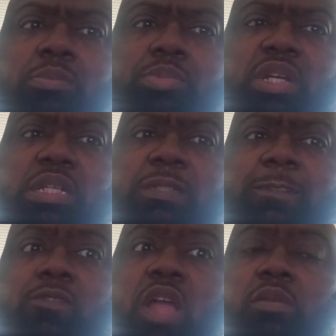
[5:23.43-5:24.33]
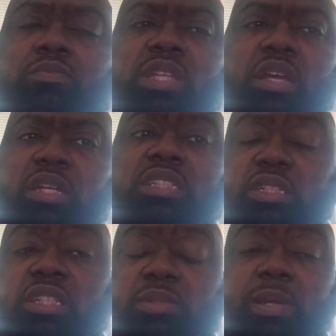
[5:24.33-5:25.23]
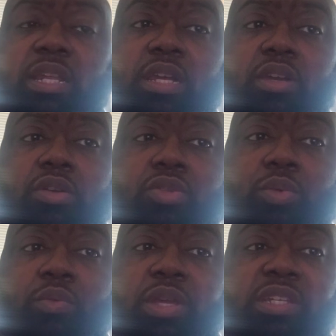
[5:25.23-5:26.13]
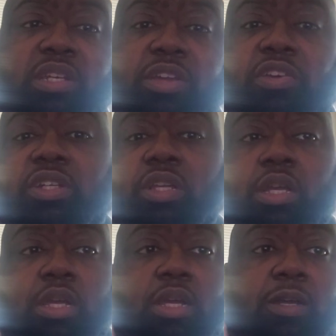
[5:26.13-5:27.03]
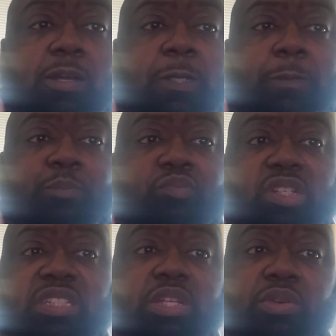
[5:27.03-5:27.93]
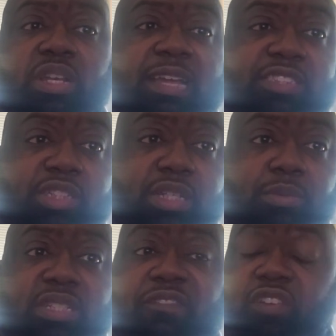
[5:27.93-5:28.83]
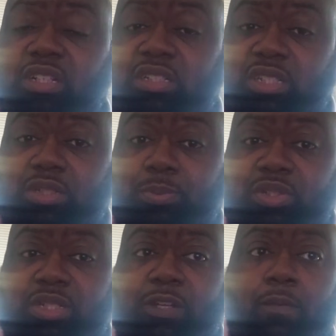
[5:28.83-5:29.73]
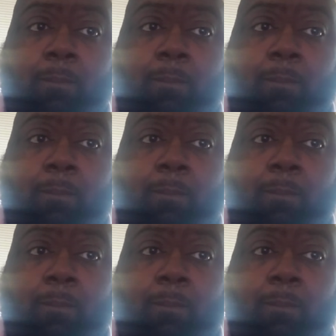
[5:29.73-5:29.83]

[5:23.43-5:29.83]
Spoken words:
but yeah, he's been hitting those with regularity. Considering last year he was at 56%,